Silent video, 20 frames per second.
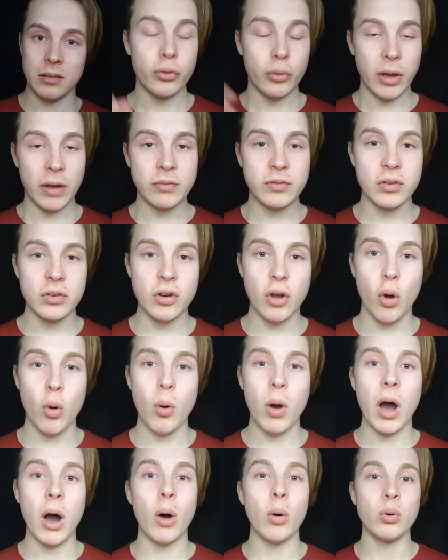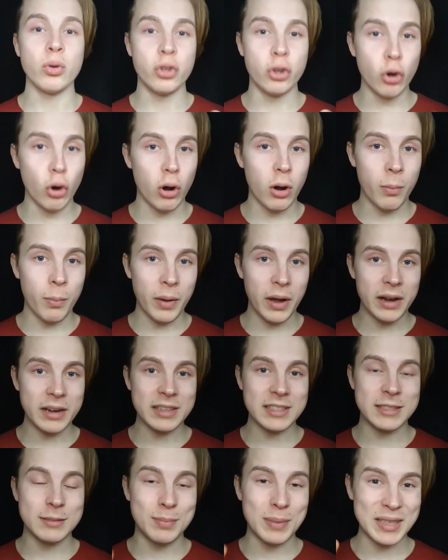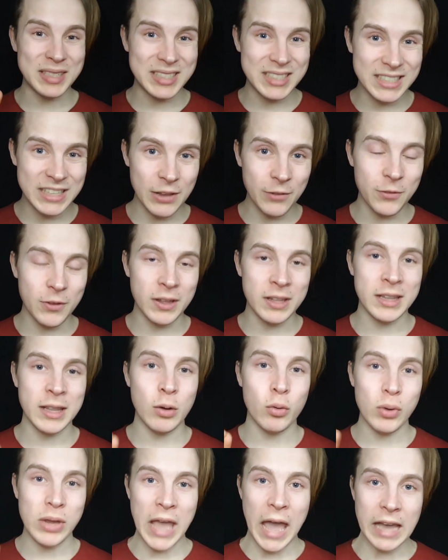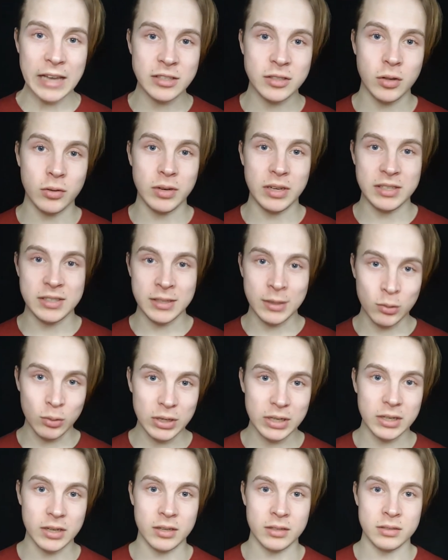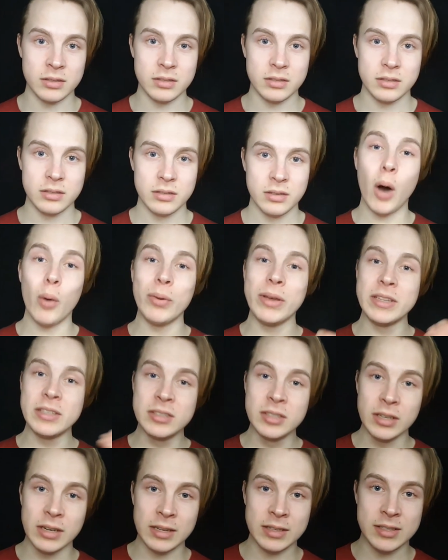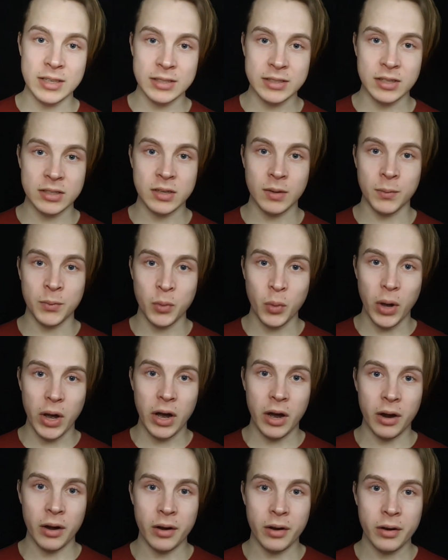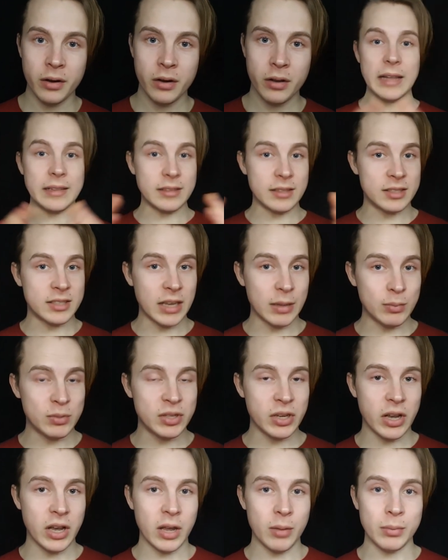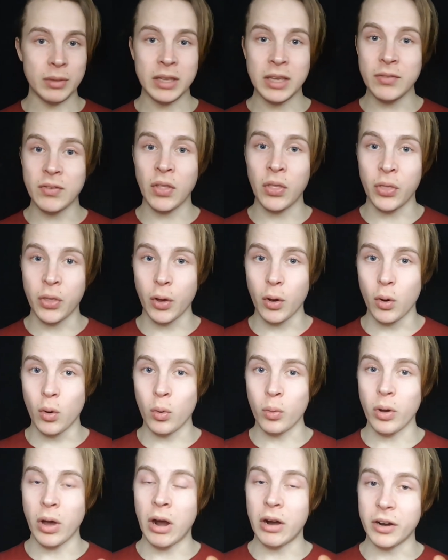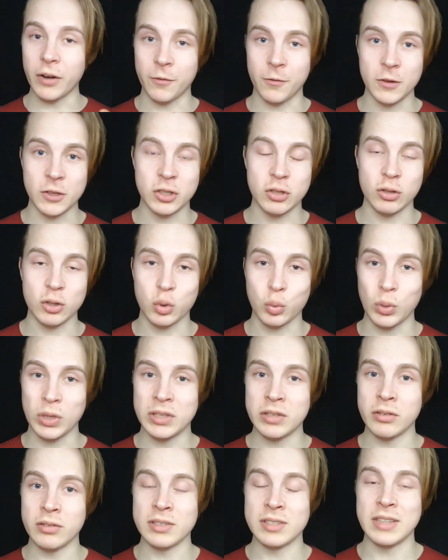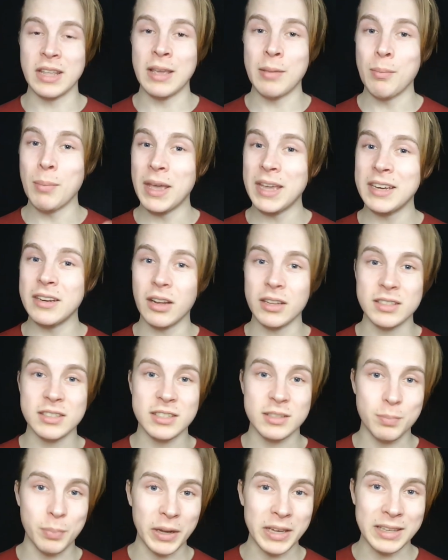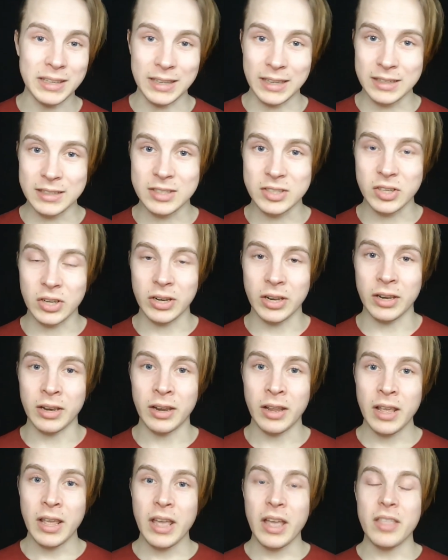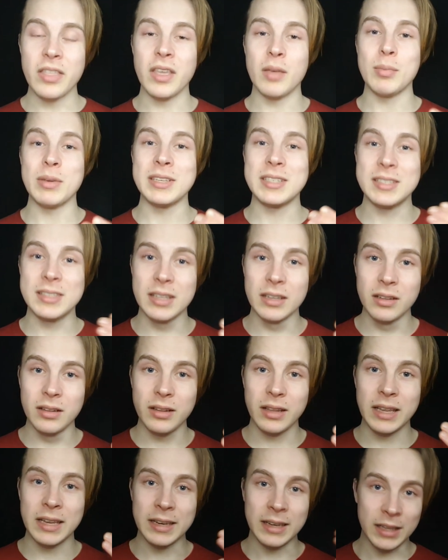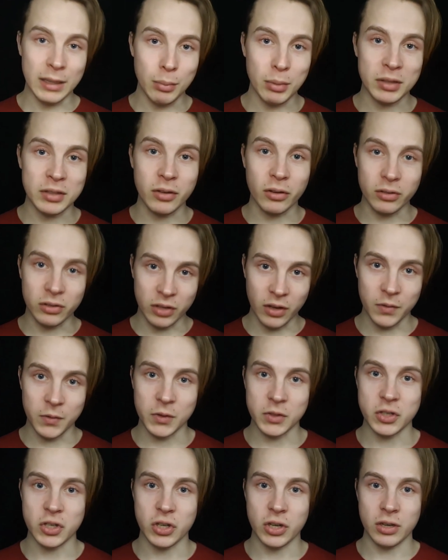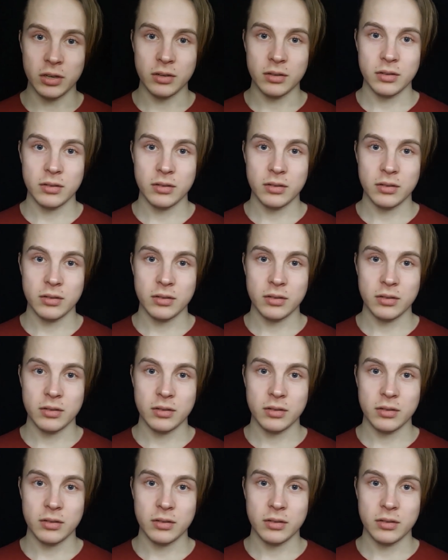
You have to know how your body specifically reacts to these ingredients, how insulin sensitive you are. At the same time, even though artificial sweeteners, they may not spike insulin, they may still inhibit autophagy.